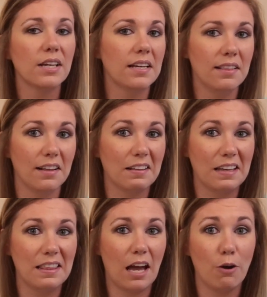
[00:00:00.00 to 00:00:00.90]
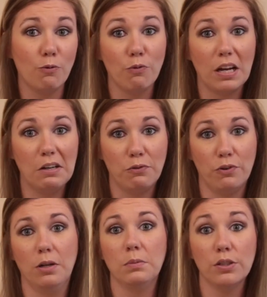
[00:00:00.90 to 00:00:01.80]
anything like that right
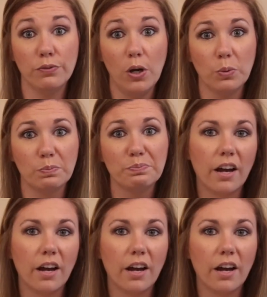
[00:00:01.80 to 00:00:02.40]
from your phone.